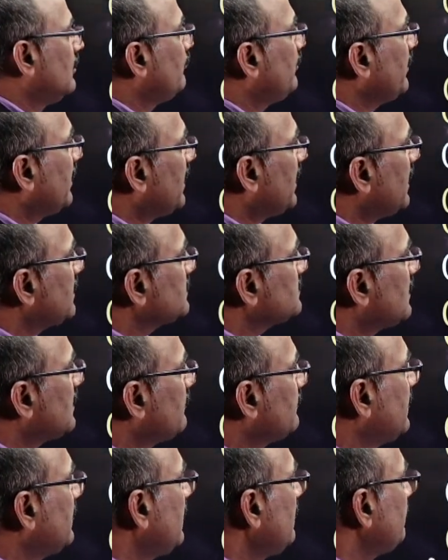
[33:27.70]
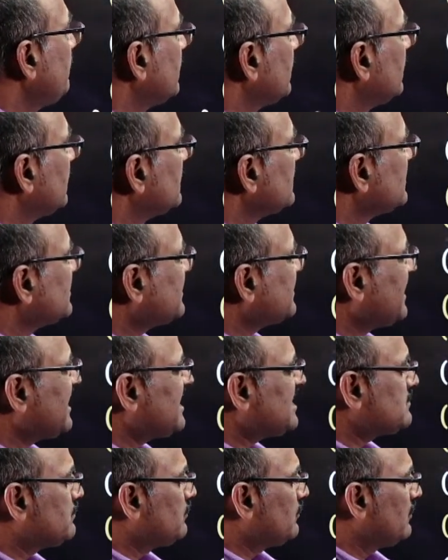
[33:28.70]
Because of the
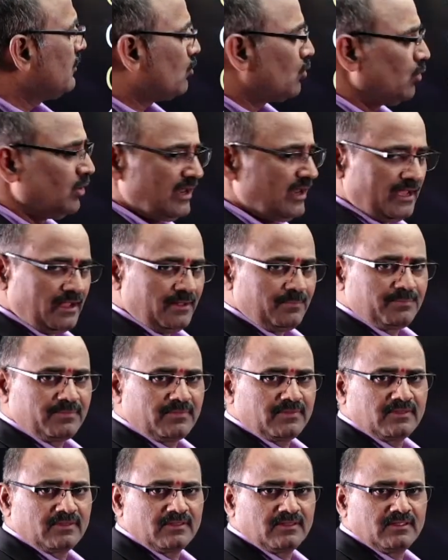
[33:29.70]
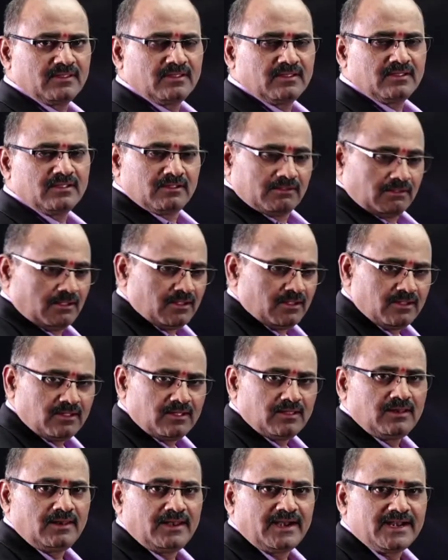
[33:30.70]
sensible cooling,
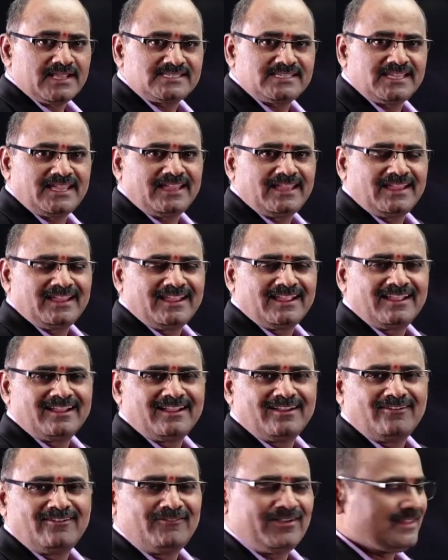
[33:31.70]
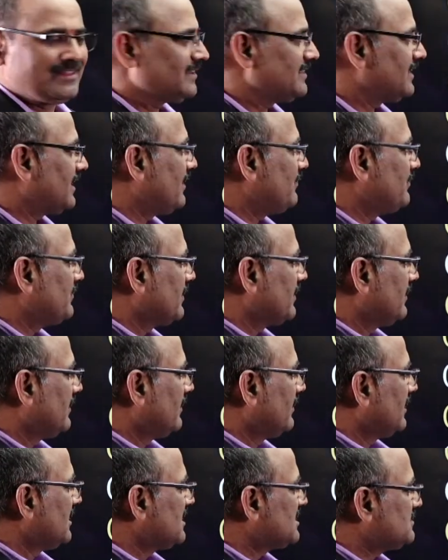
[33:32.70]
let us see whether the
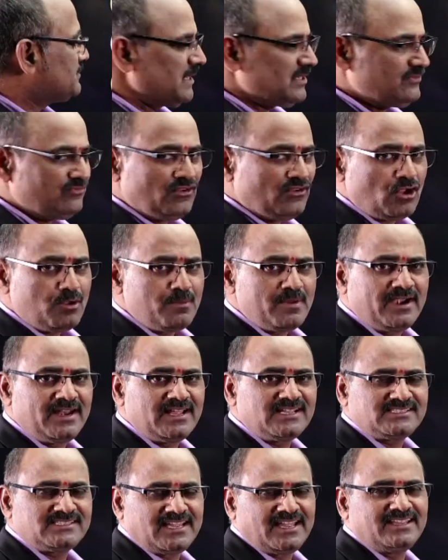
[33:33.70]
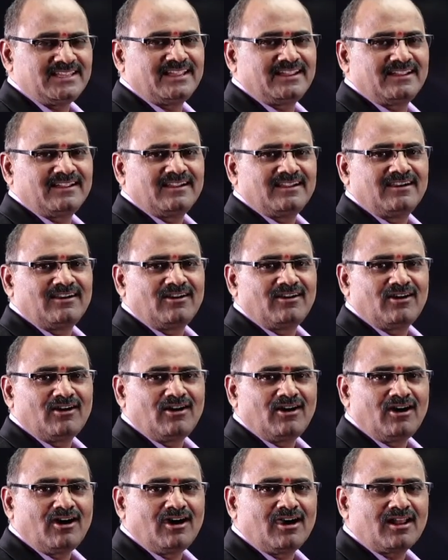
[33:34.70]
specific humidity changing
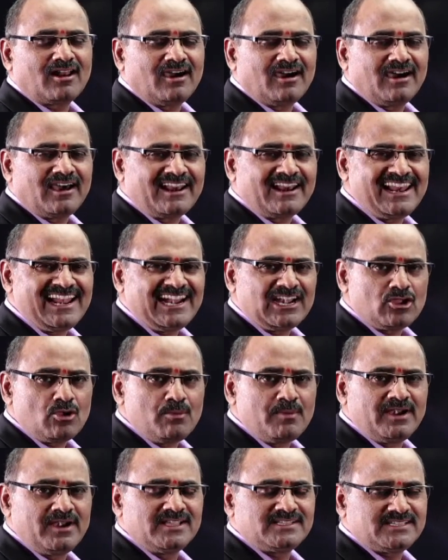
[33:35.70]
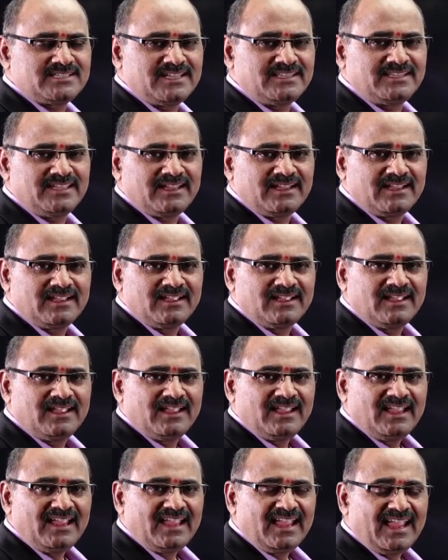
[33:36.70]
or relative humidity changing
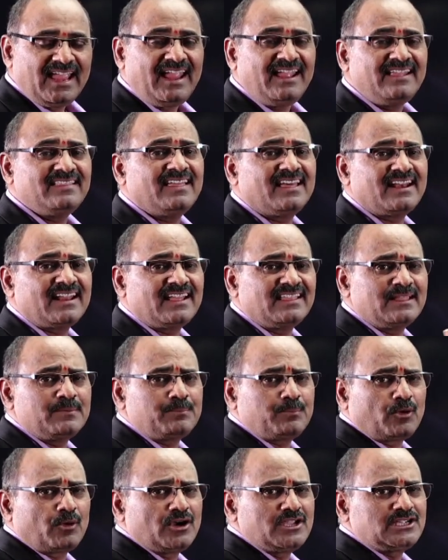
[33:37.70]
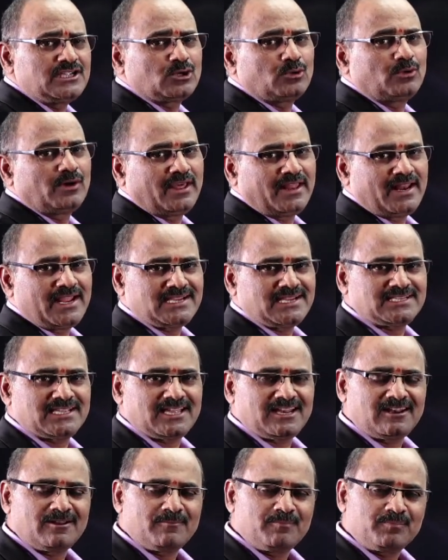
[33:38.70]
either in the positive
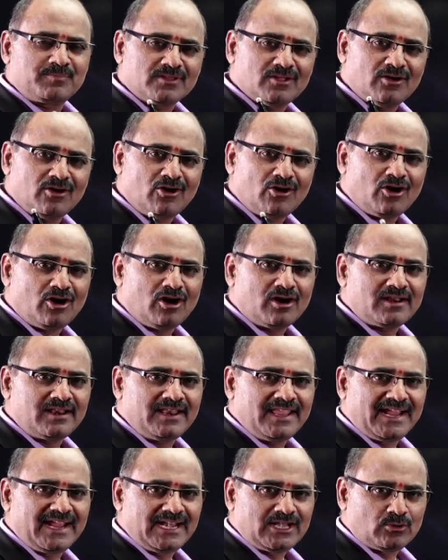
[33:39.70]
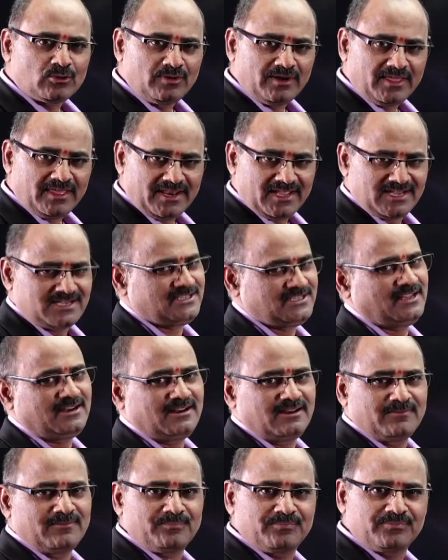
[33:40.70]
direction or negative
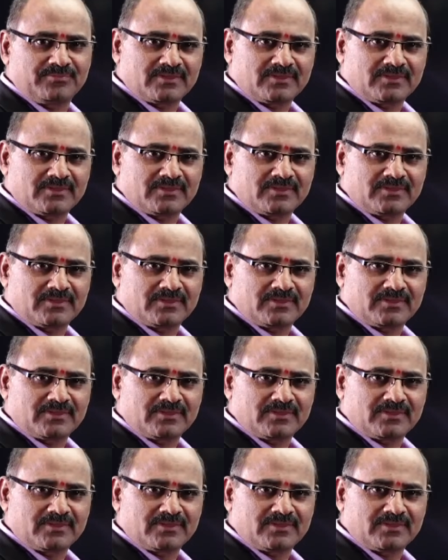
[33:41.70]
direction.